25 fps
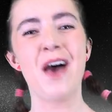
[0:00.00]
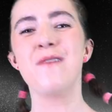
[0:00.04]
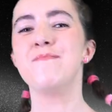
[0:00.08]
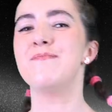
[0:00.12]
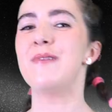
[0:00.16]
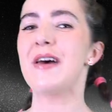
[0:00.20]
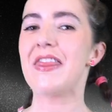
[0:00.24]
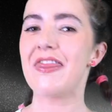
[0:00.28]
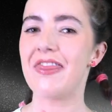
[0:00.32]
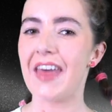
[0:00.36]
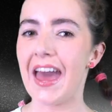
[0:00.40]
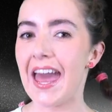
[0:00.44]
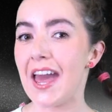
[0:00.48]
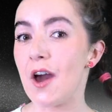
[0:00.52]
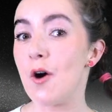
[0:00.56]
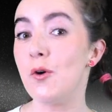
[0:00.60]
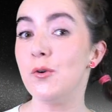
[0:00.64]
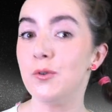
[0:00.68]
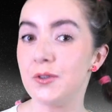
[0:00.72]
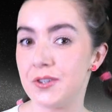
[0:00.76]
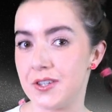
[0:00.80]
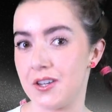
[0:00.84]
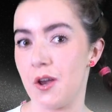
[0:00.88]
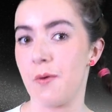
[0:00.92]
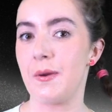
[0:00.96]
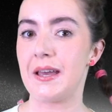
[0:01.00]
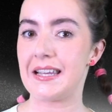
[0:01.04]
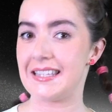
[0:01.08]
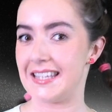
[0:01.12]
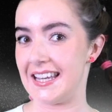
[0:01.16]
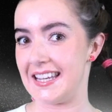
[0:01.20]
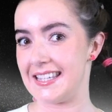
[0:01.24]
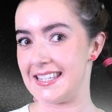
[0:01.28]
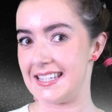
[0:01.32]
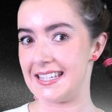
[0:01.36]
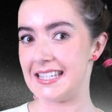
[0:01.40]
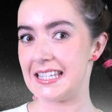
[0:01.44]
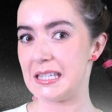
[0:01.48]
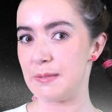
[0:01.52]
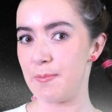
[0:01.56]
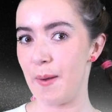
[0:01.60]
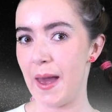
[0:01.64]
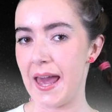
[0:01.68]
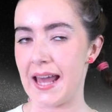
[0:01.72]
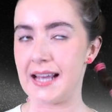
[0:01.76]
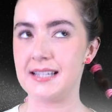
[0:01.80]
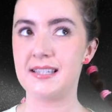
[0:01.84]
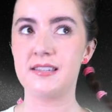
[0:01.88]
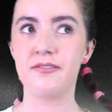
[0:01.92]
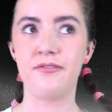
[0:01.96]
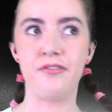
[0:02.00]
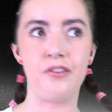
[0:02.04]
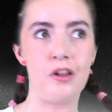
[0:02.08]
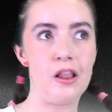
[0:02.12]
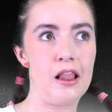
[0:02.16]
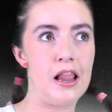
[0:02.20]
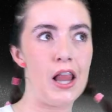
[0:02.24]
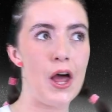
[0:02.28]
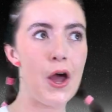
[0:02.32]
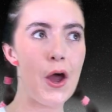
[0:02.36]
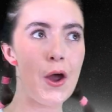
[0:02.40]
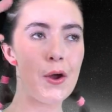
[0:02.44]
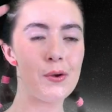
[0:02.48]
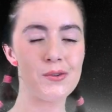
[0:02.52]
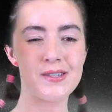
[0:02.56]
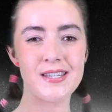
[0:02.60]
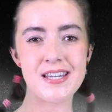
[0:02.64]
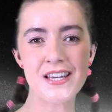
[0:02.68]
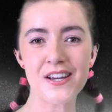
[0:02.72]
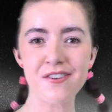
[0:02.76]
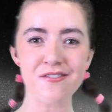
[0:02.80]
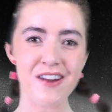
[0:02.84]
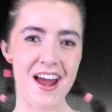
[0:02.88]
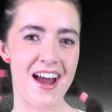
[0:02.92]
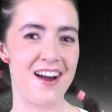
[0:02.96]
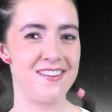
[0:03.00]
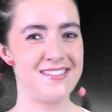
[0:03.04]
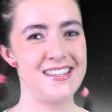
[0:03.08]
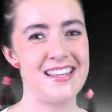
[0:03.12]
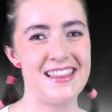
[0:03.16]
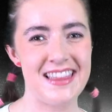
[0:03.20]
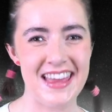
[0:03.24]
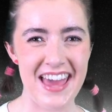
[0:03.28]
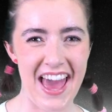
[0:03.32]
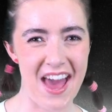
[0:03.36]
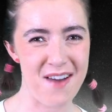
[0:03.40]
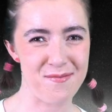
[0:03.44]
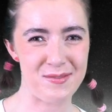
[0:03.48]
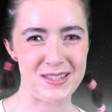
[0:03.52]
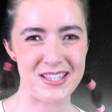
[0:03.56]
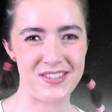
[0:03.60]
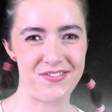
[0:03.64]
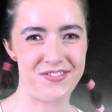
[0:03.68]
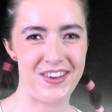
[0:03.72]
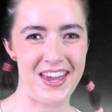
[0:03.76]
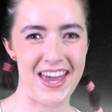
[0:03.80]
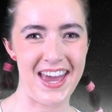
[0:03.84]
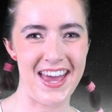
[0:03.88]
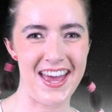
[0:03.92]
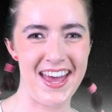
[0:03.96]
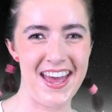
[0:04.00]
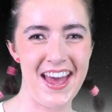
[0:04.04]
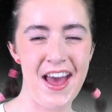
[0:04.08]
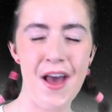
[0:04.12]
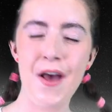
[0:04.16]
But they also exist in space, floating around in the atmosphere.